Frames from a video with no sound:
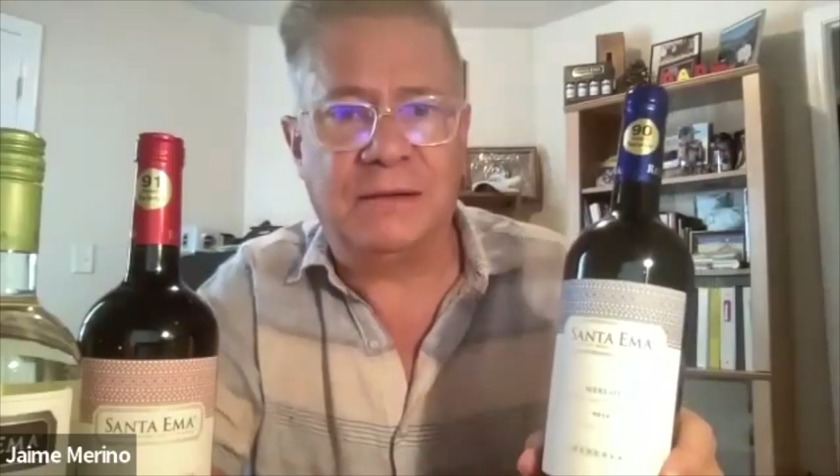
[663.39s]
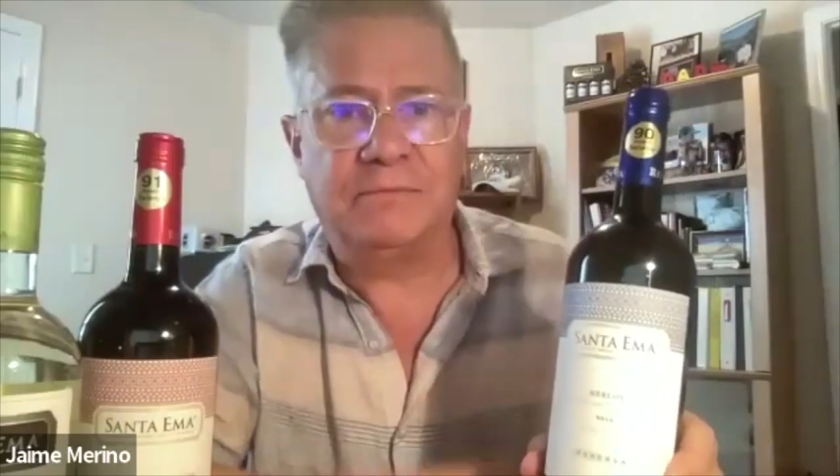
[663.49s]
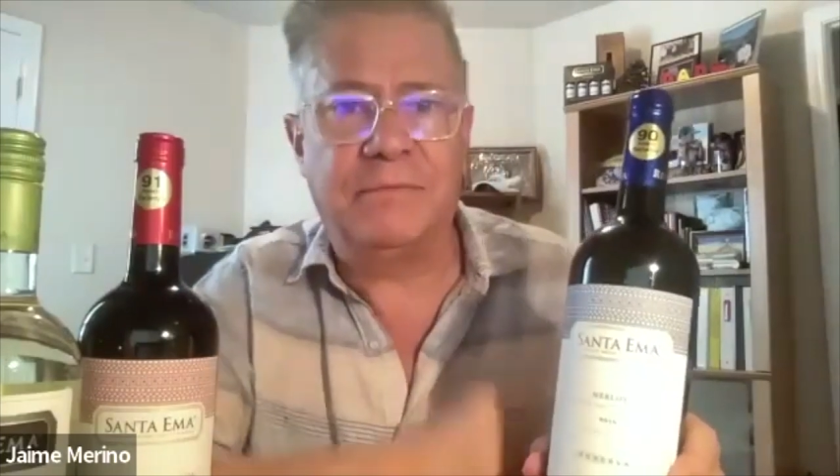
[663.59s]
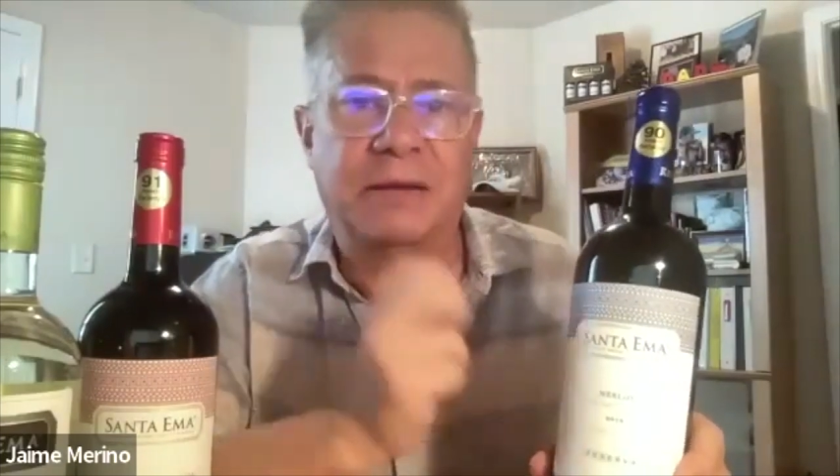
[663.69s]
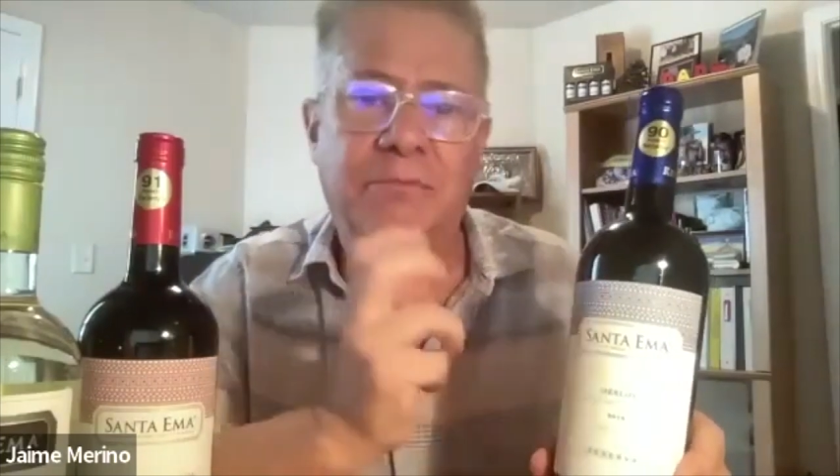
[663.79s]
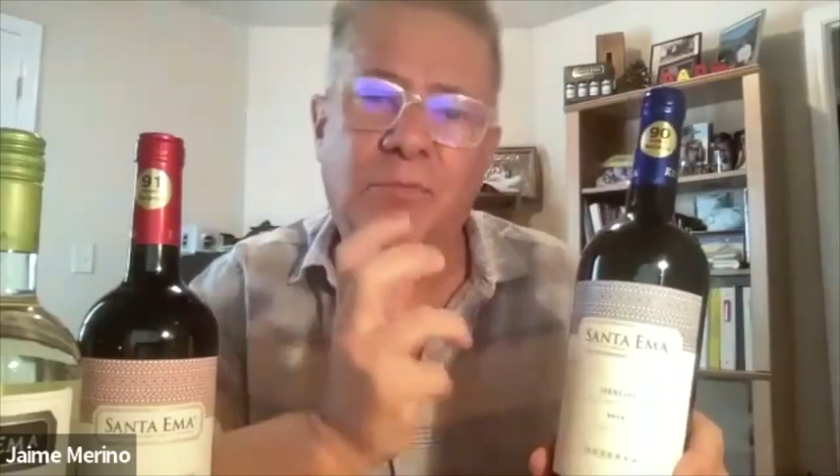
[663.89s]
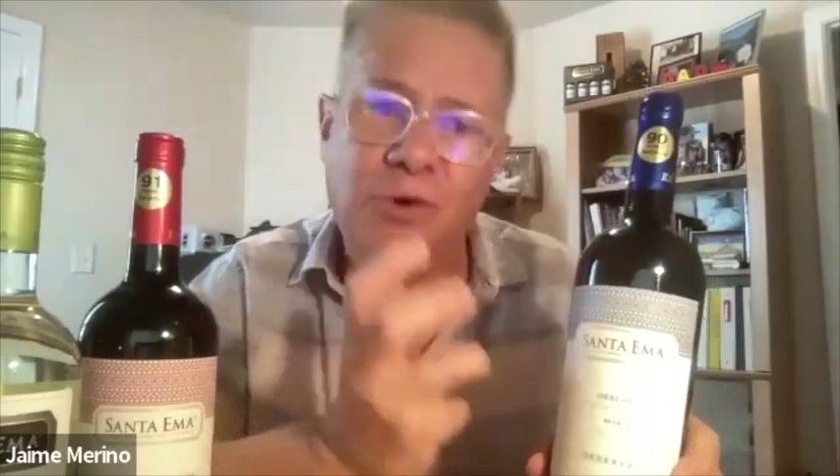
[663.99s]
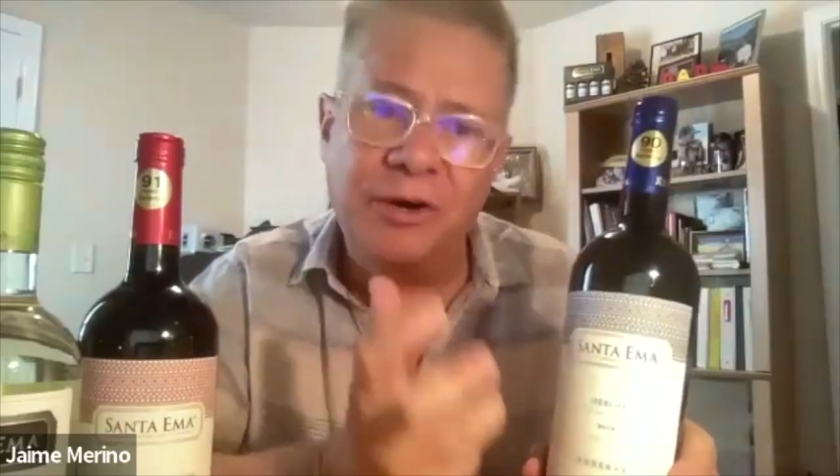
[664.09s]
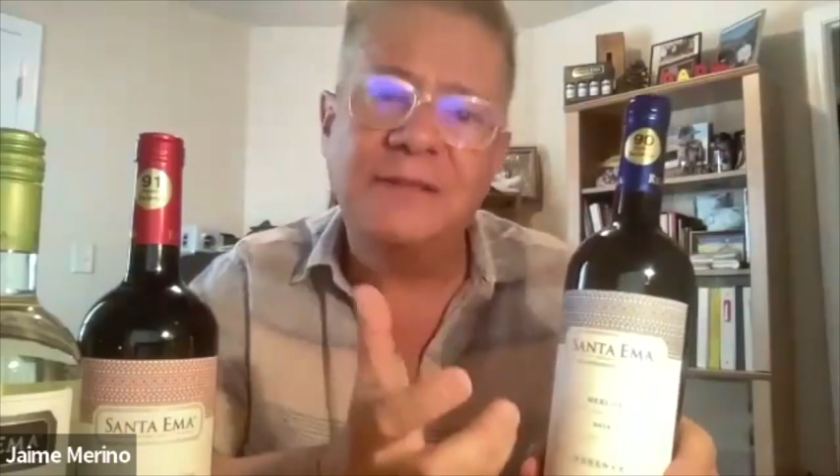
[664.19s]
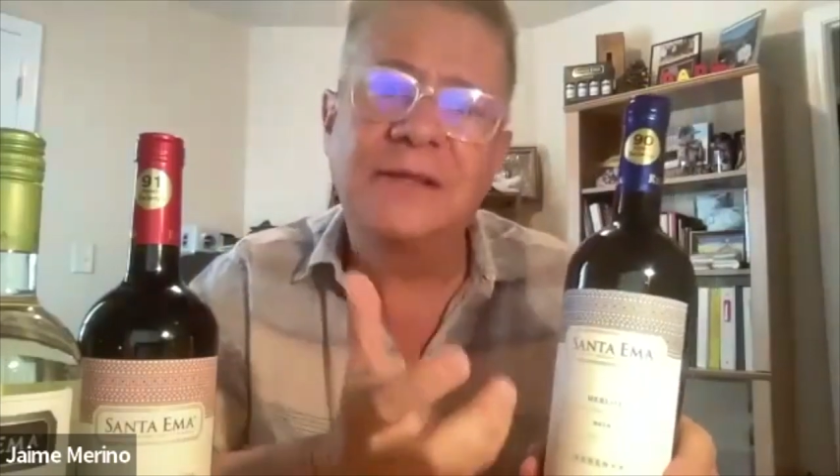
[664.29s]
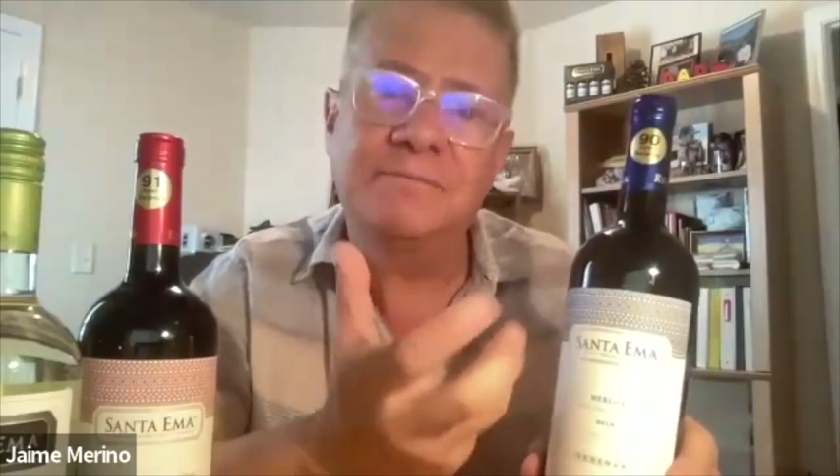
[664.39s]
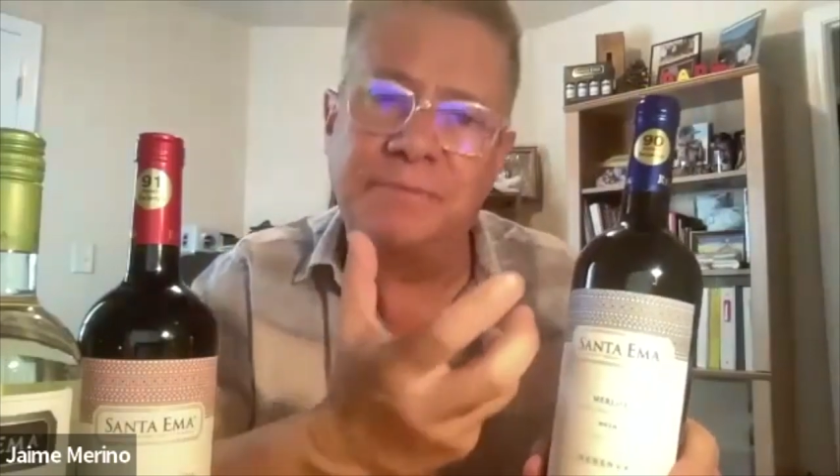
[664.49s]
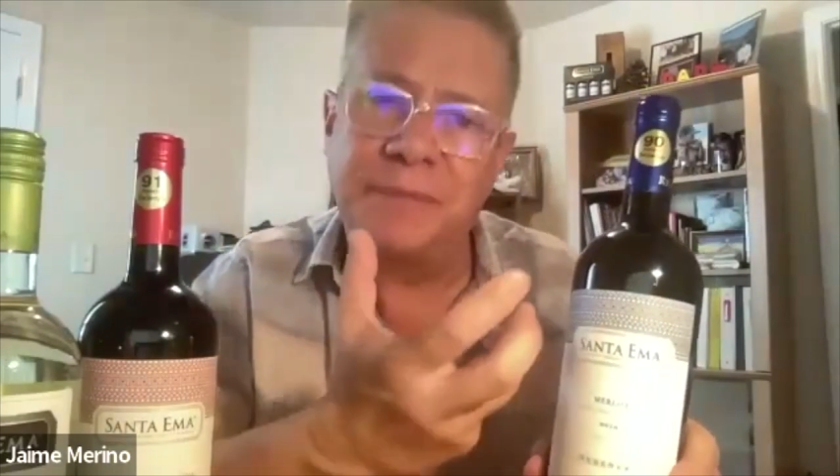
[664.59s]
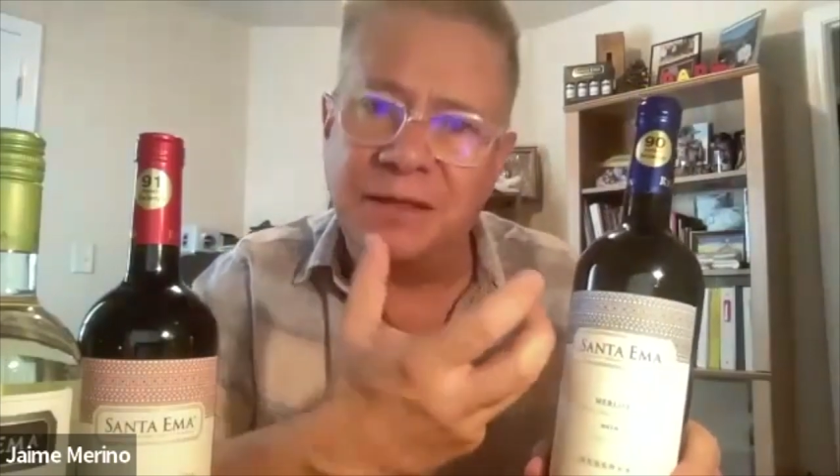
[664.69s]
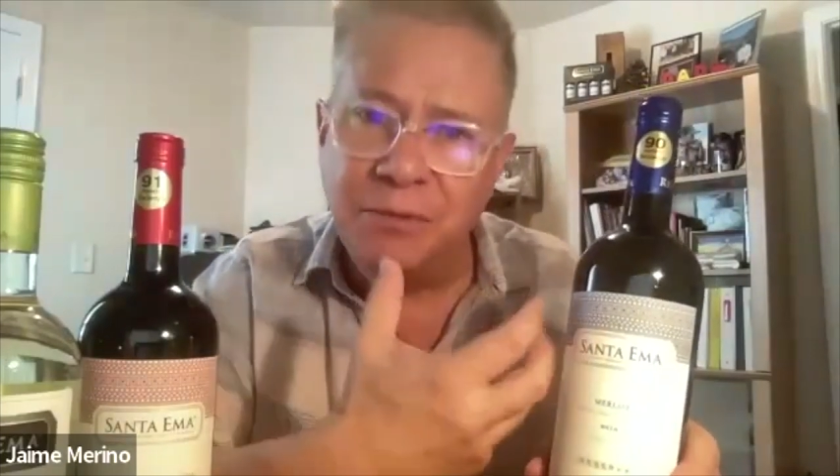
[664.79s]
but more in
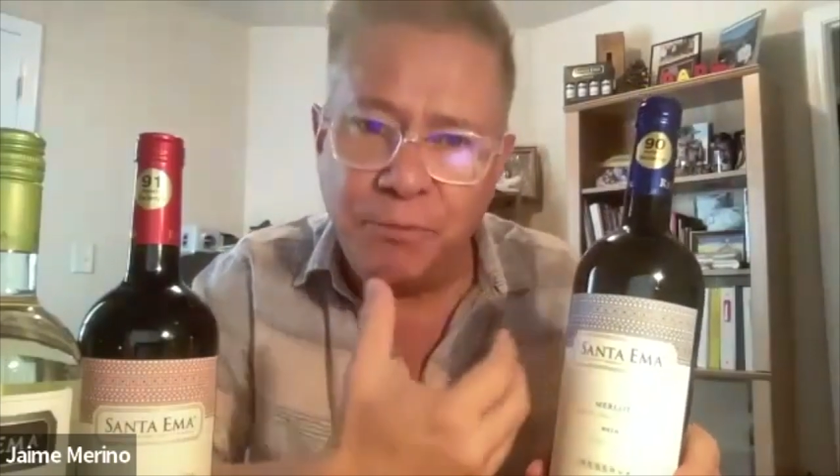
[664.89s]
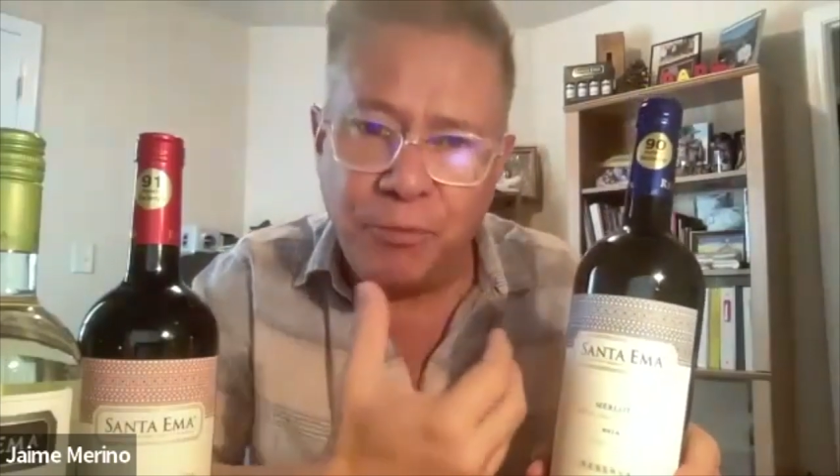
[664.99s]
the